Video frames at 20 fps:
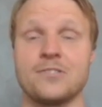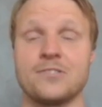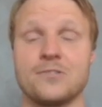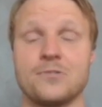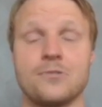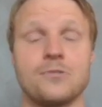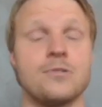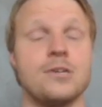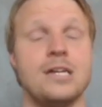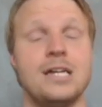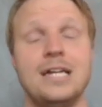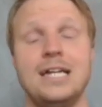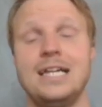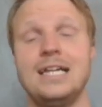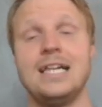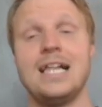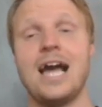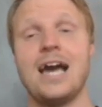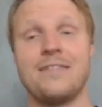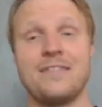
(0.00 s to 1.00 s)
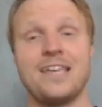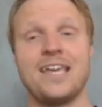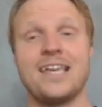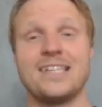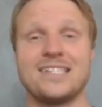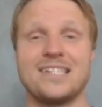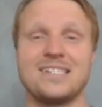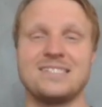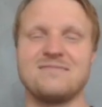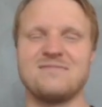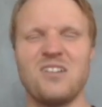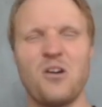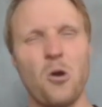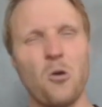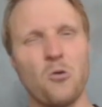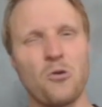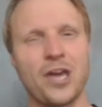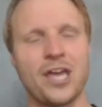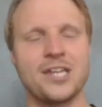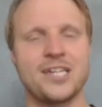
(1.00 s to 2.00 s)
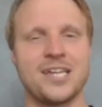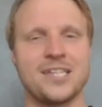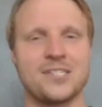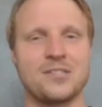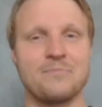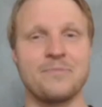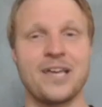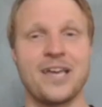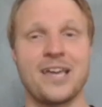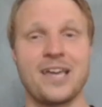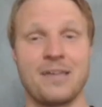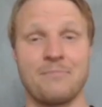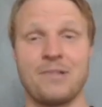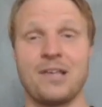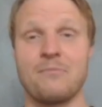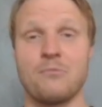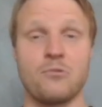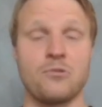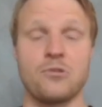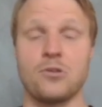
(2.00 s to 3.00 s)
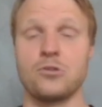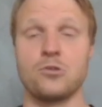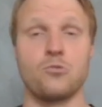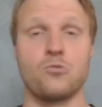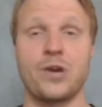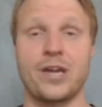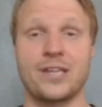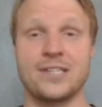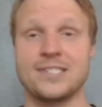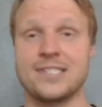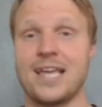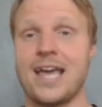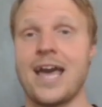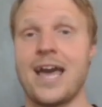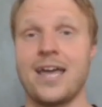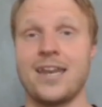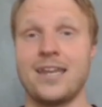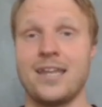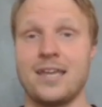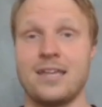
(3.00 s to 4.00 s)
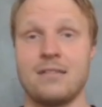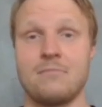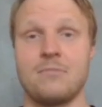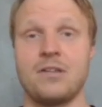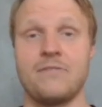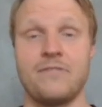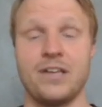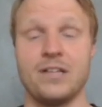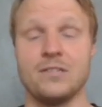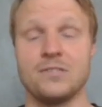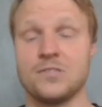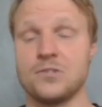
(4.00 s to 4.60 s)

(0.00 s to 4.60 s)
So I think he has an okay chance to play. He can play both on the wings and in midfield.